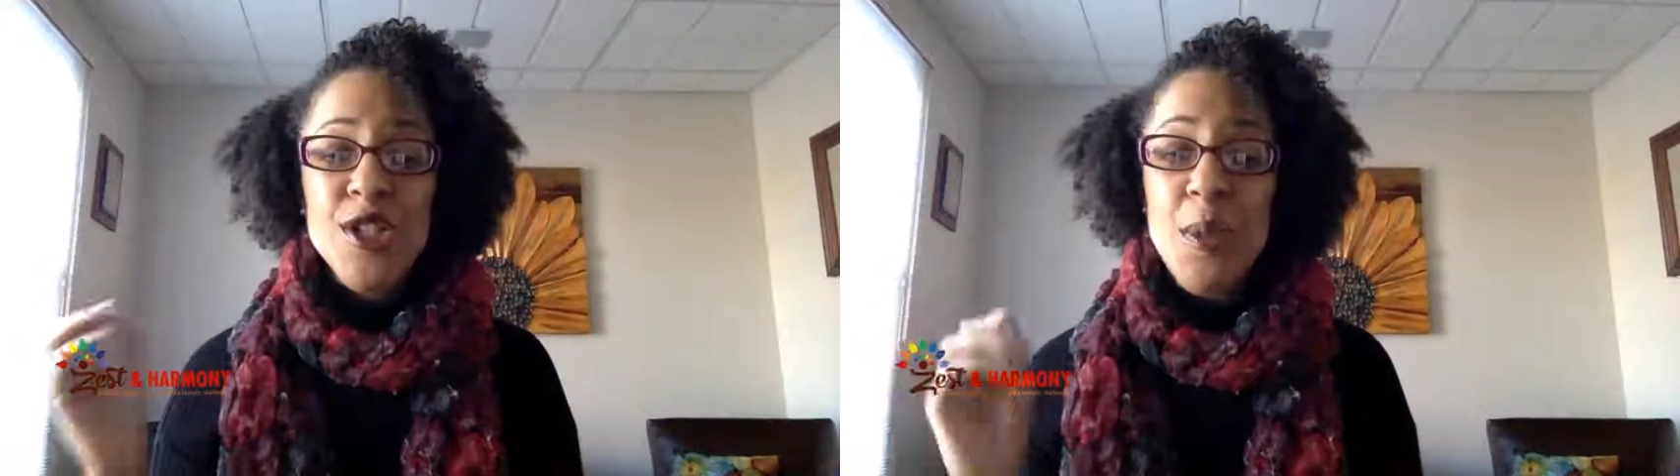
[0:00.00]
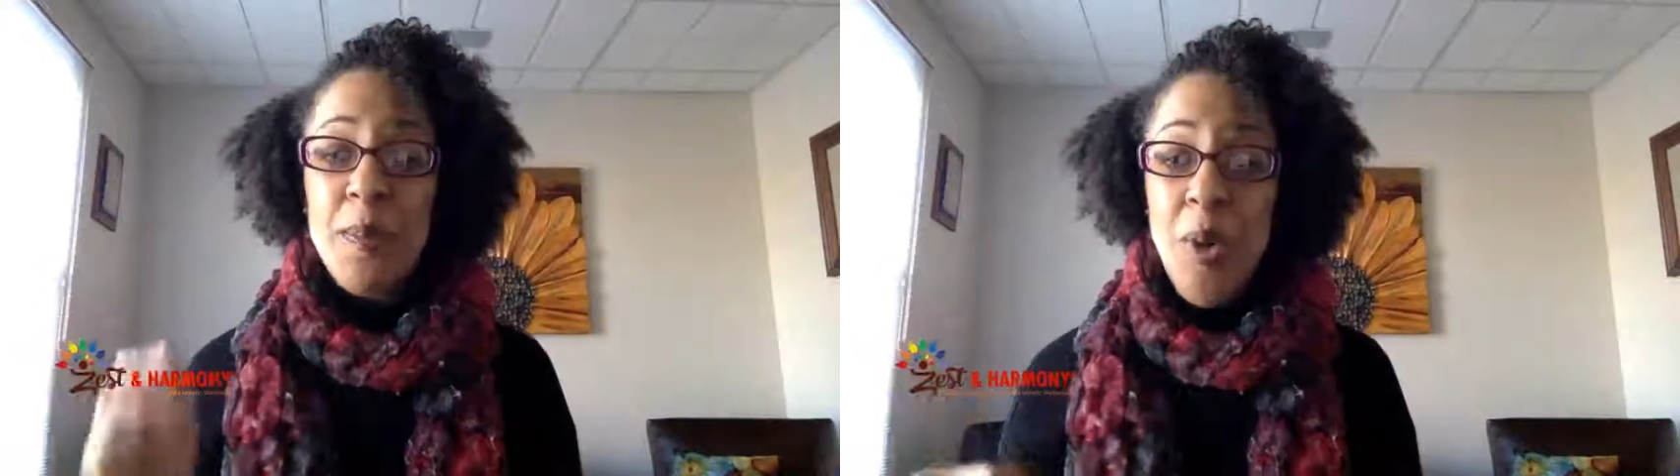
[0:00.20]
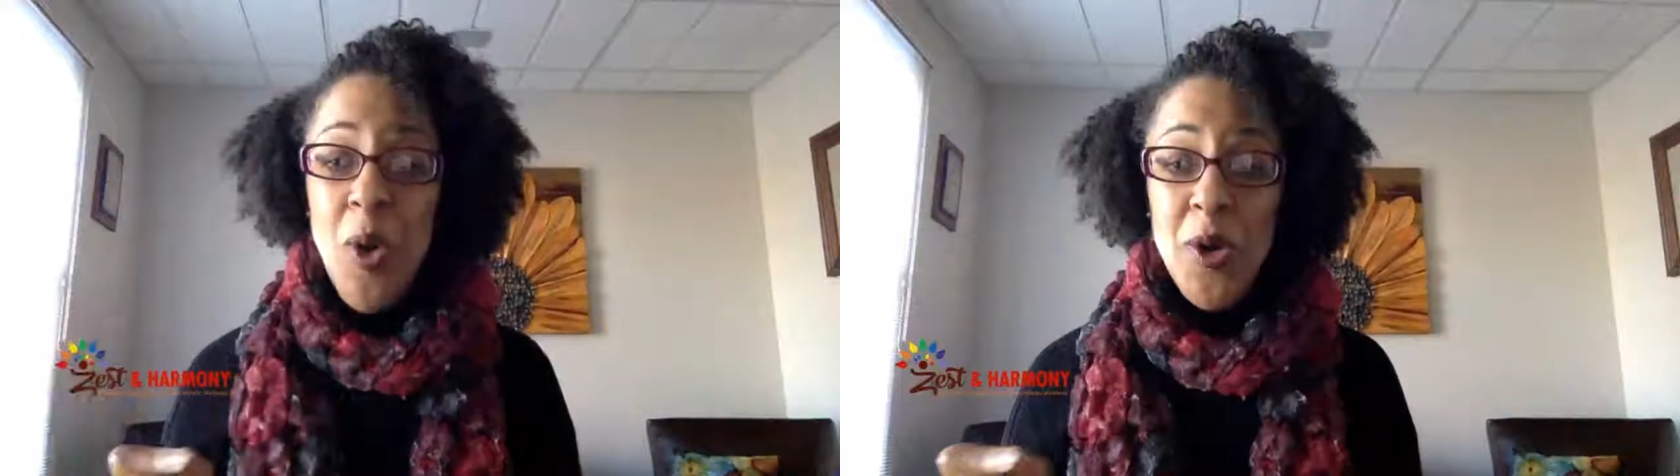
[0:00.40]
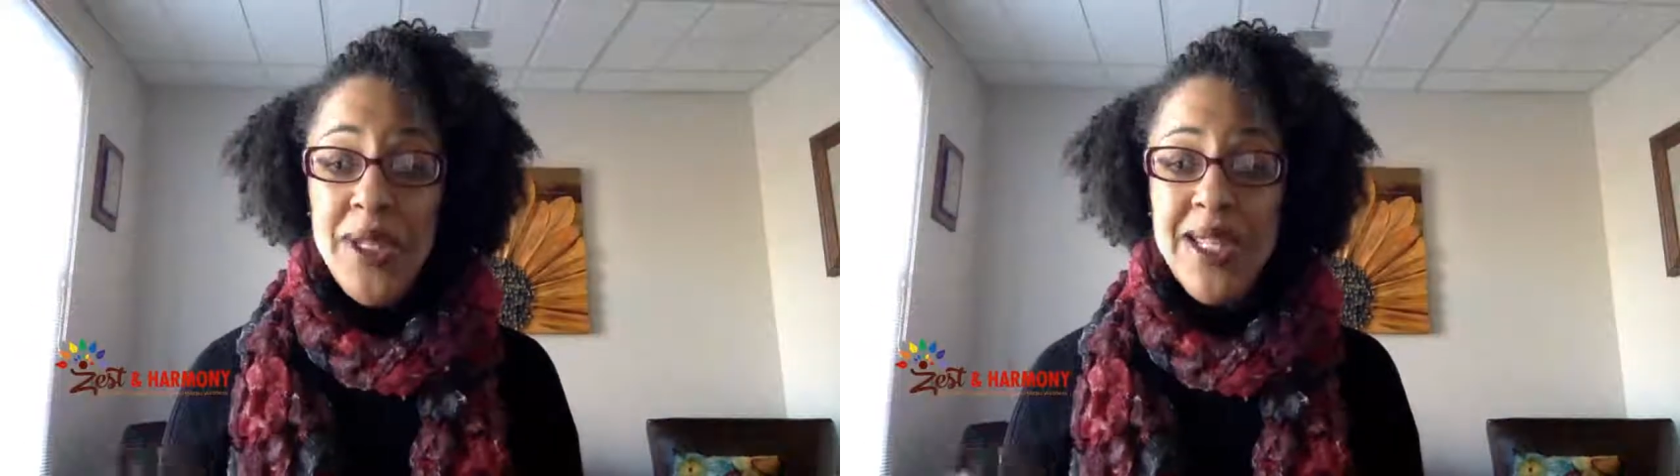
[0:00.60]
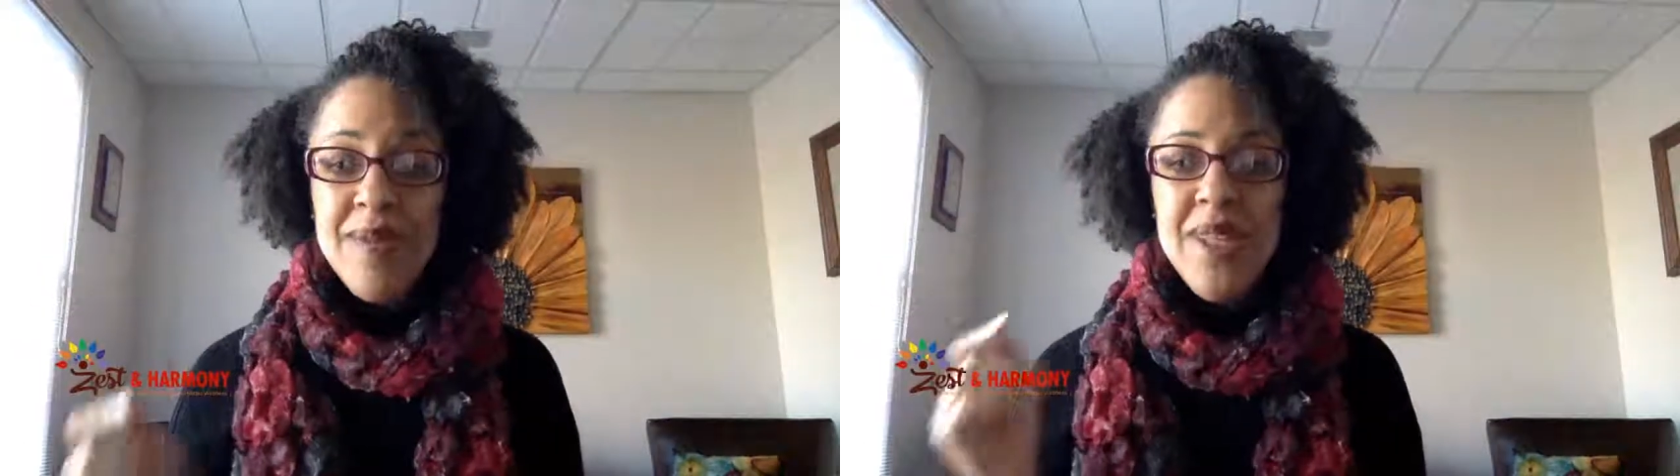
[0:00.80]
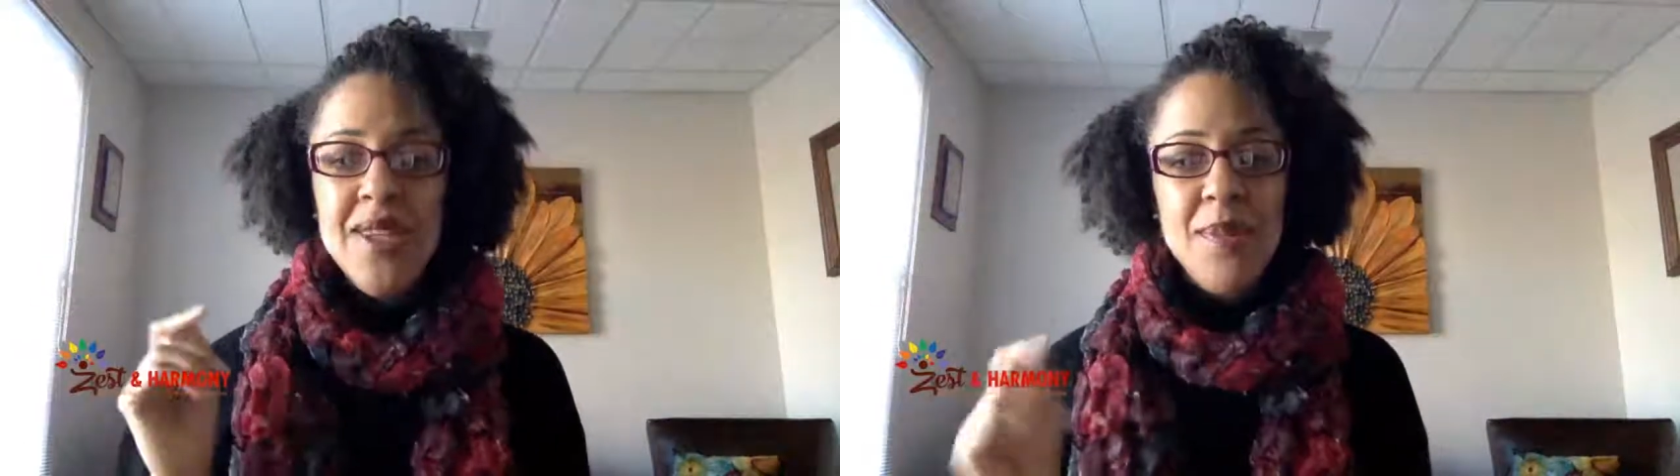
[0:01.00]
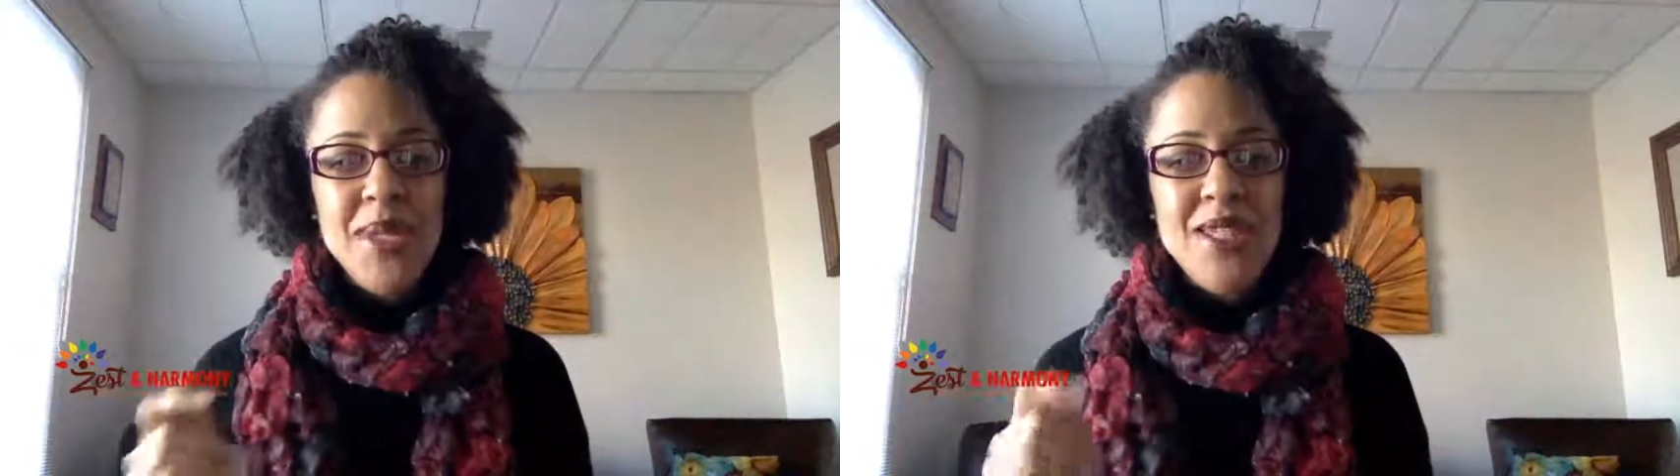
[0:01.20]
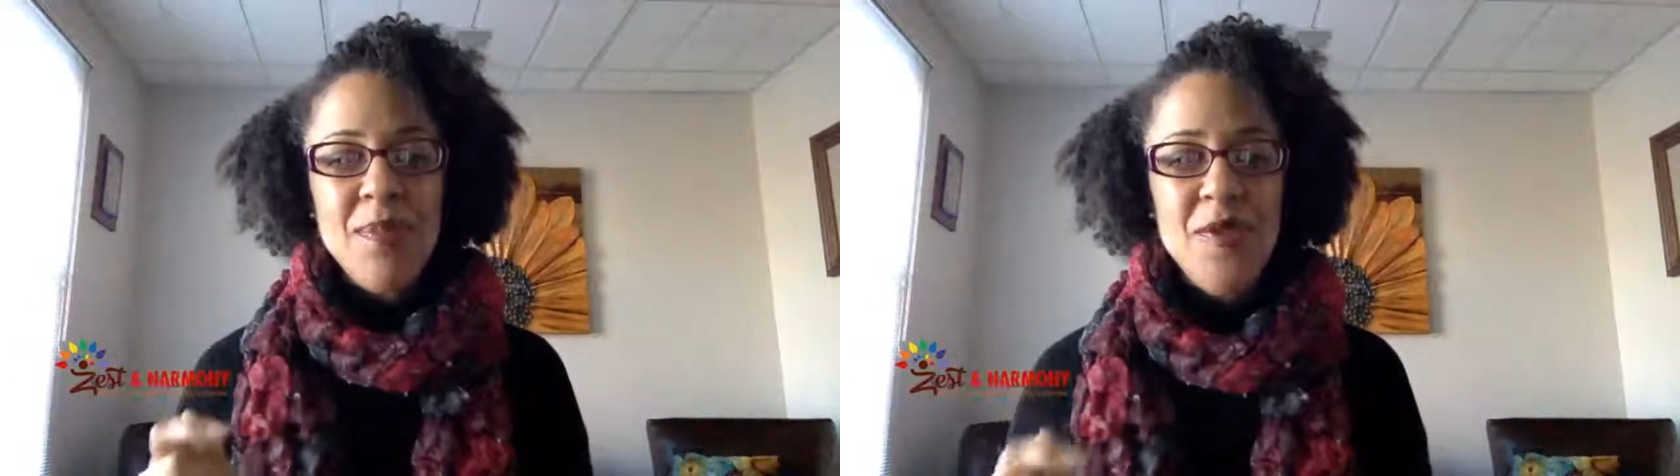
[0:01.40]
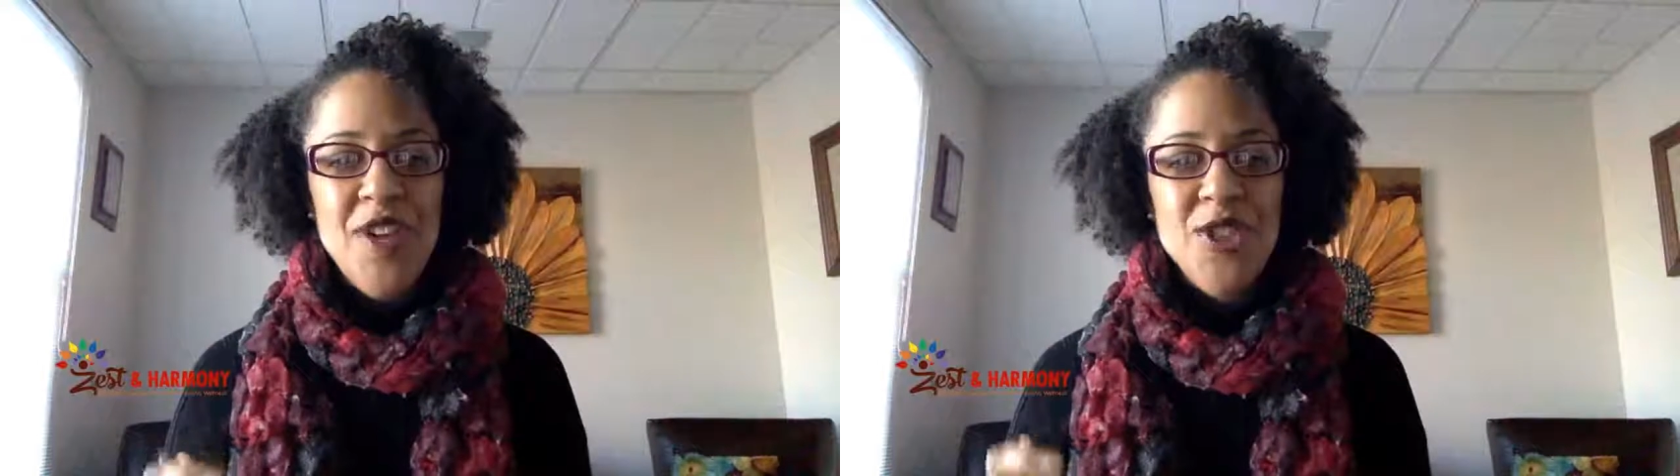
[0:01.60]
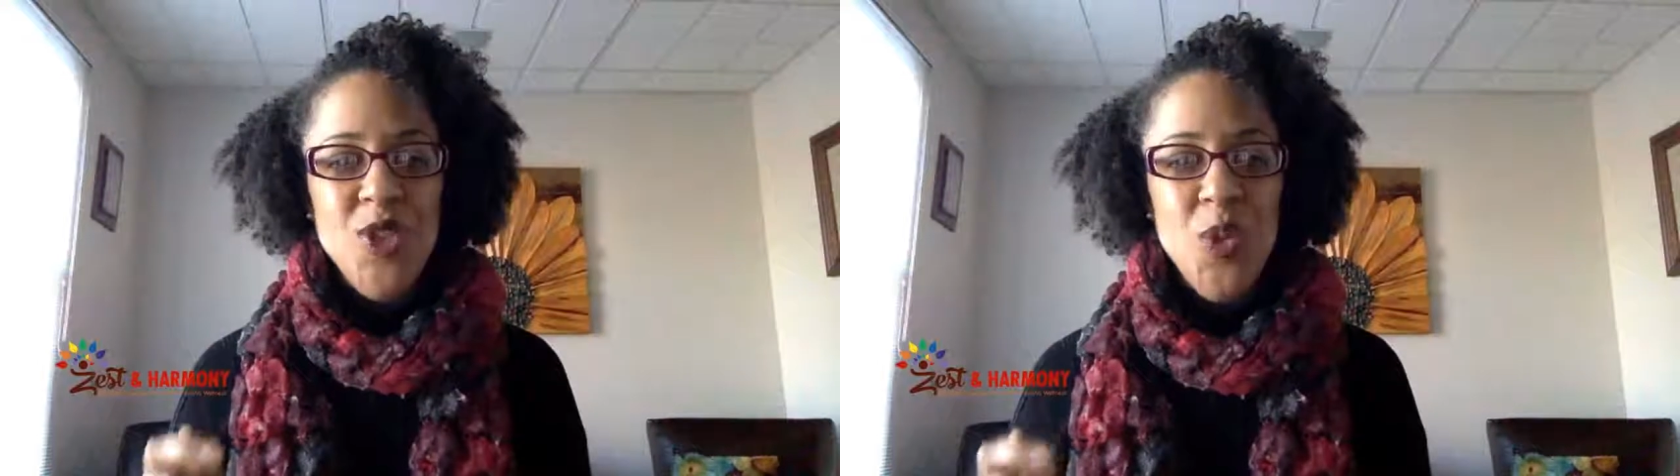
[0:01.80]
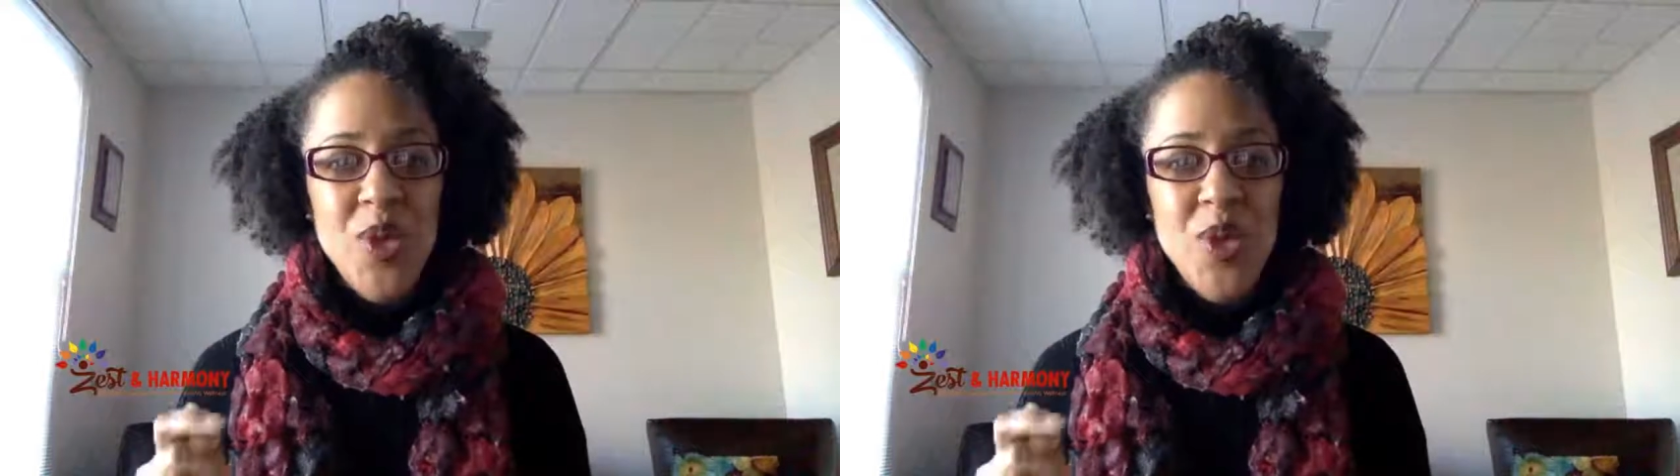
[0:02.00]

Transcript: supporting the busy professional